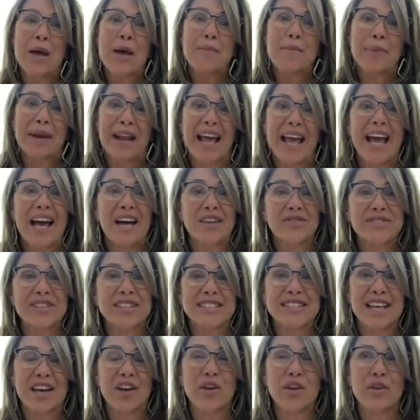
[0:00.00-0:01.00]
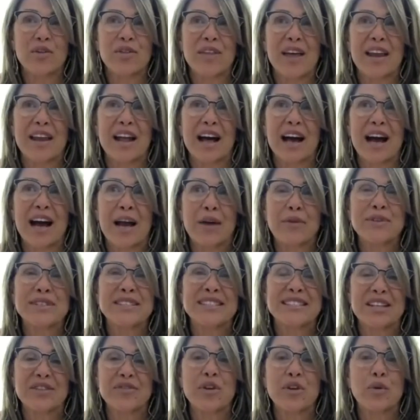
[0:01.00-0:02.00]
But I have to tell you that I was
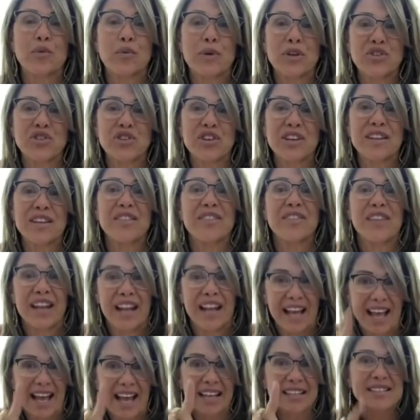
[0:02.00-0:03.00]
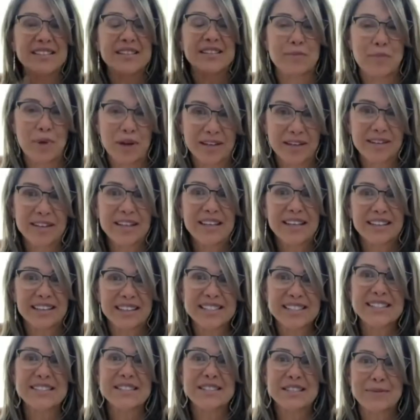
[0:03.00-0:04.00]
sitting there wishing that I had someone.
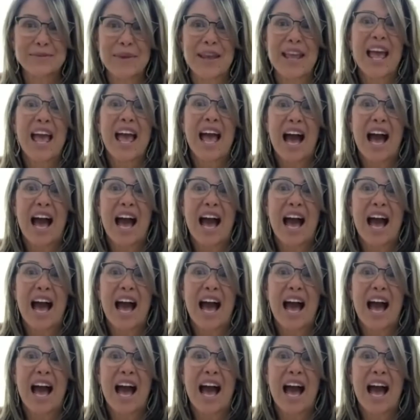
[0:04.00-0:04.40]
Listen to me.